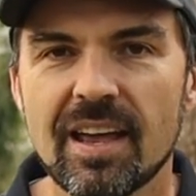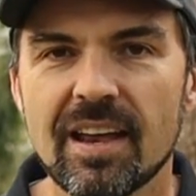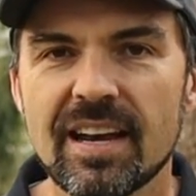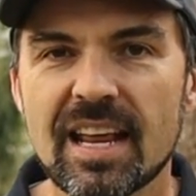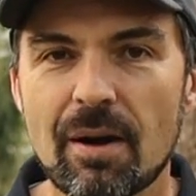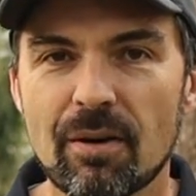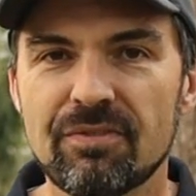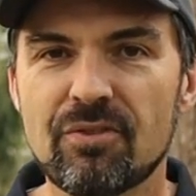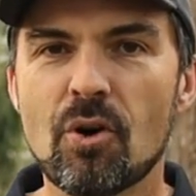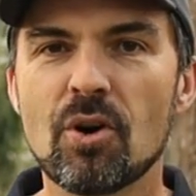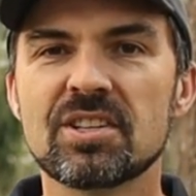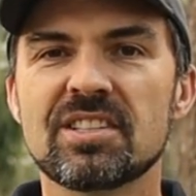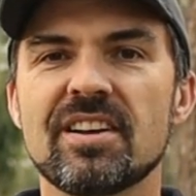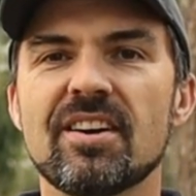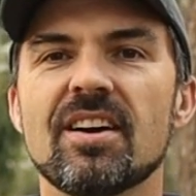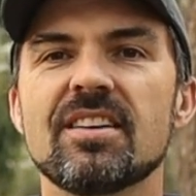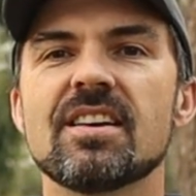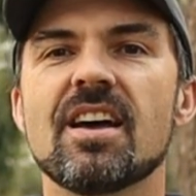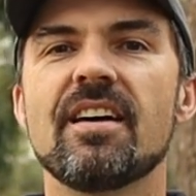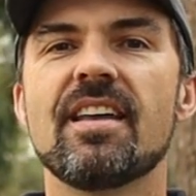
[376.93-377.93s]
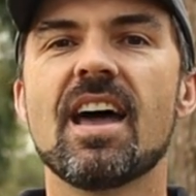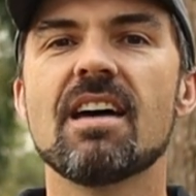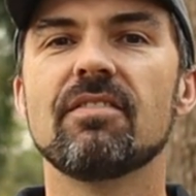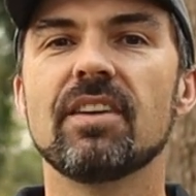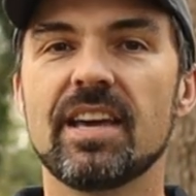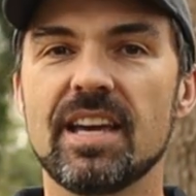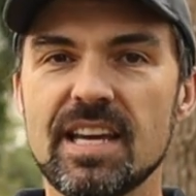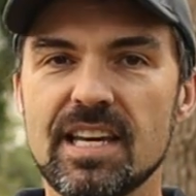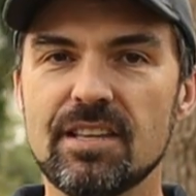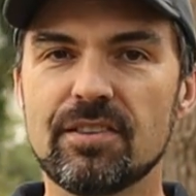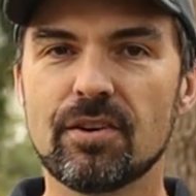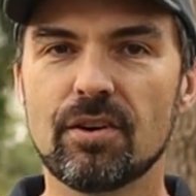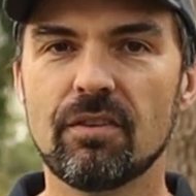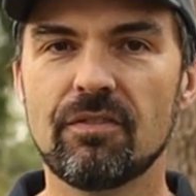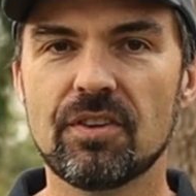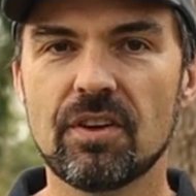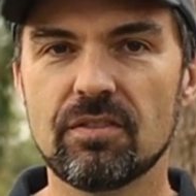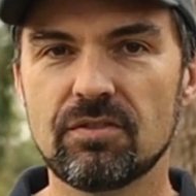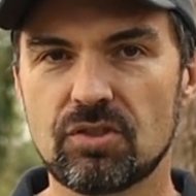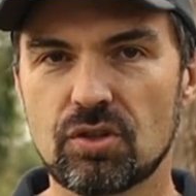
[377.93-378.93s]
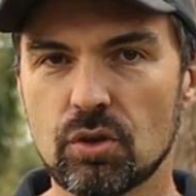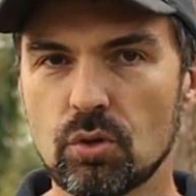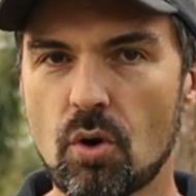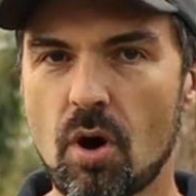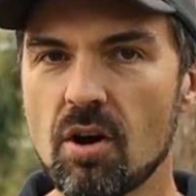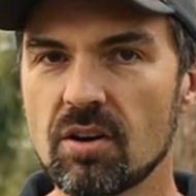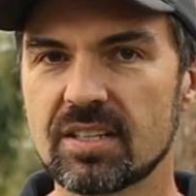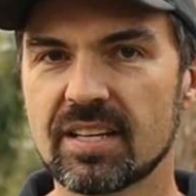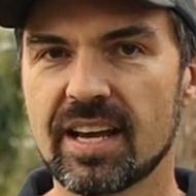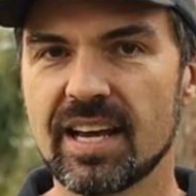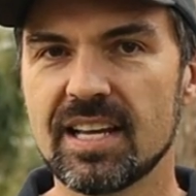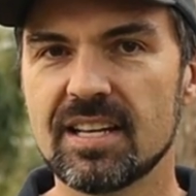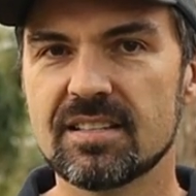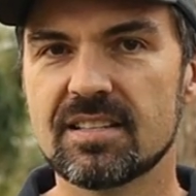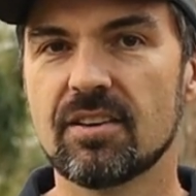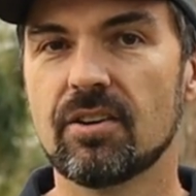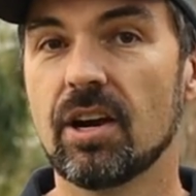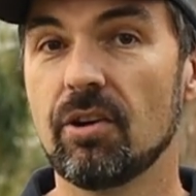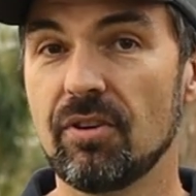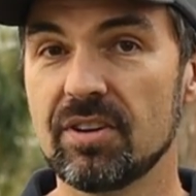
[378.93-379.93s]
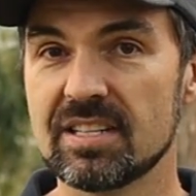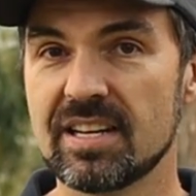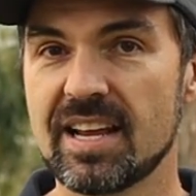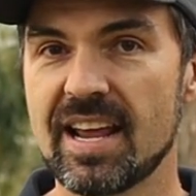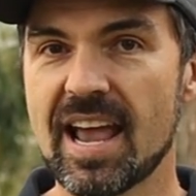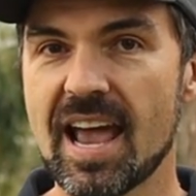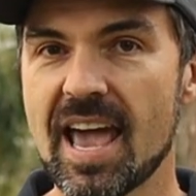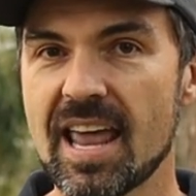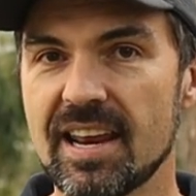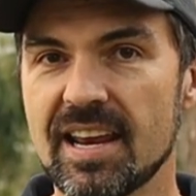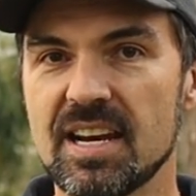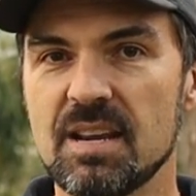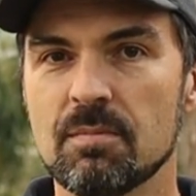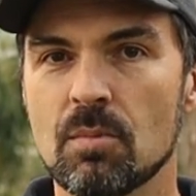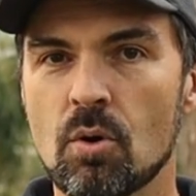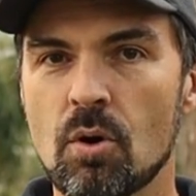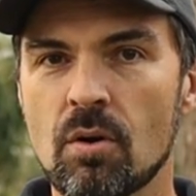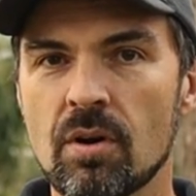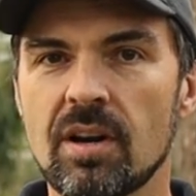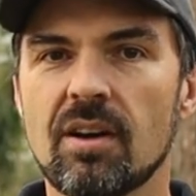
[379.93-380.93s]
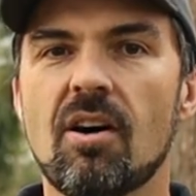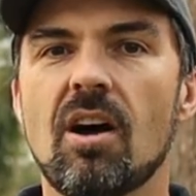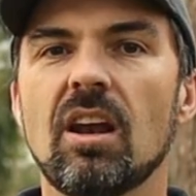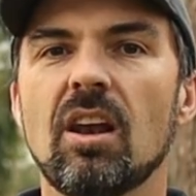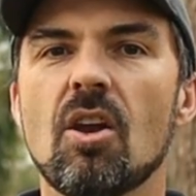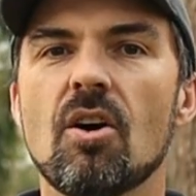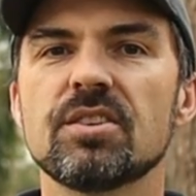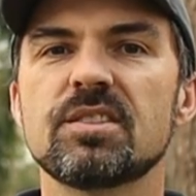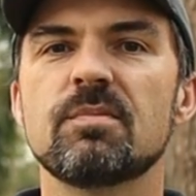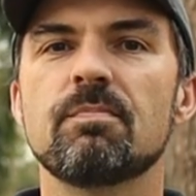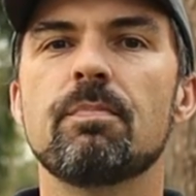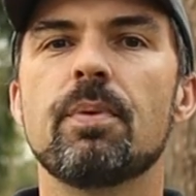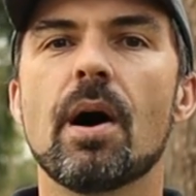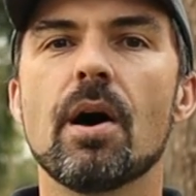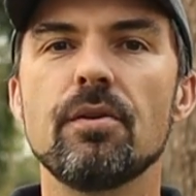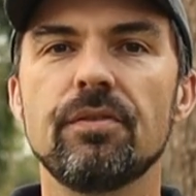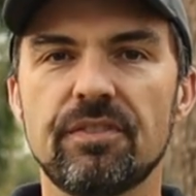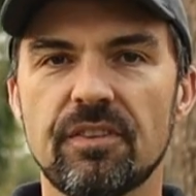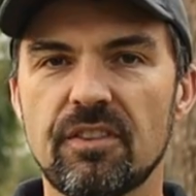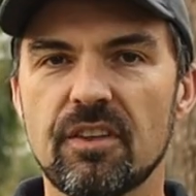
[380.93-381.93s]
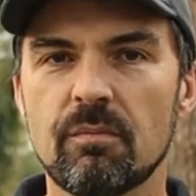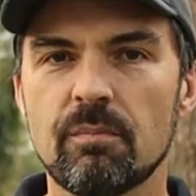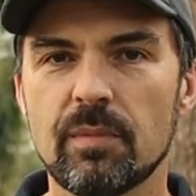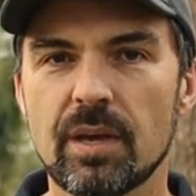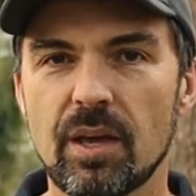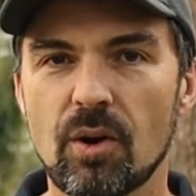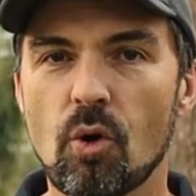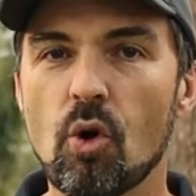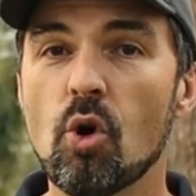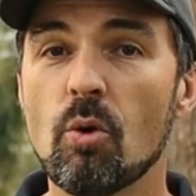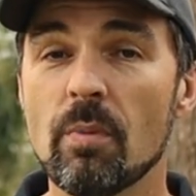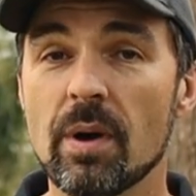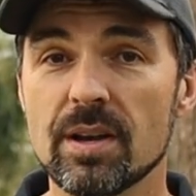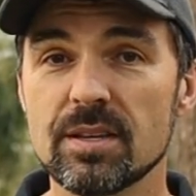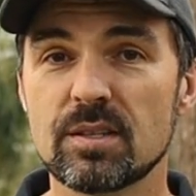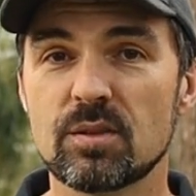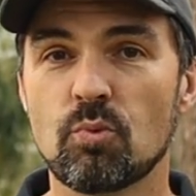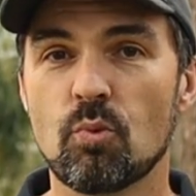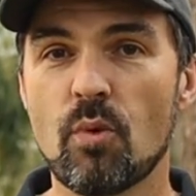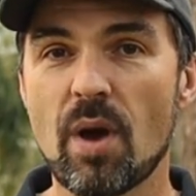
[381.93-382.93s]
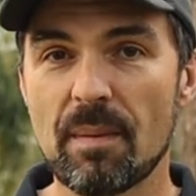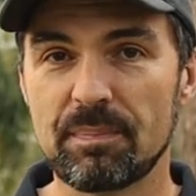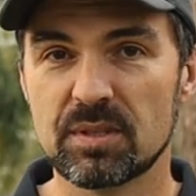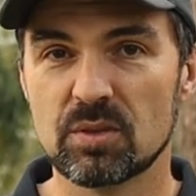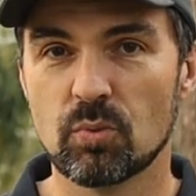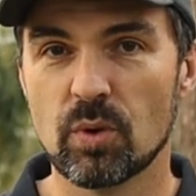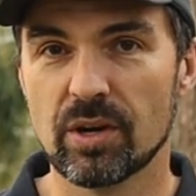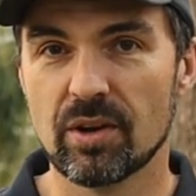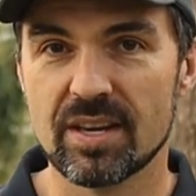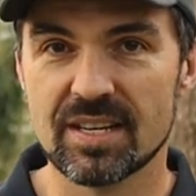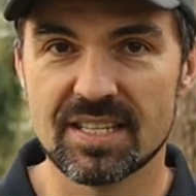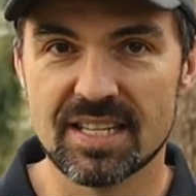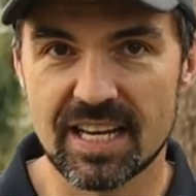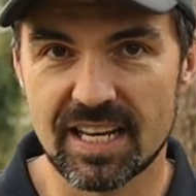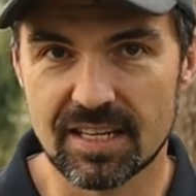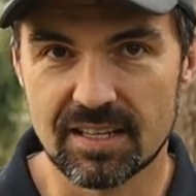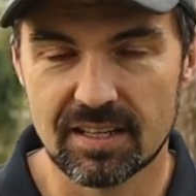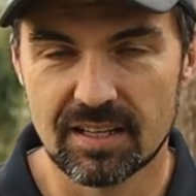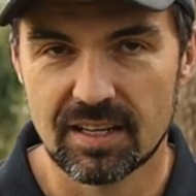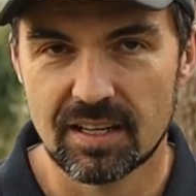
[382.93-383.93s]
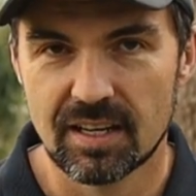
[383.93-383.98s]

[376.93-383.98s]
Now, unfortunately, I don't have either of the 2 Octanes that I originally had anymore. I lost both of them and almost wept when I did.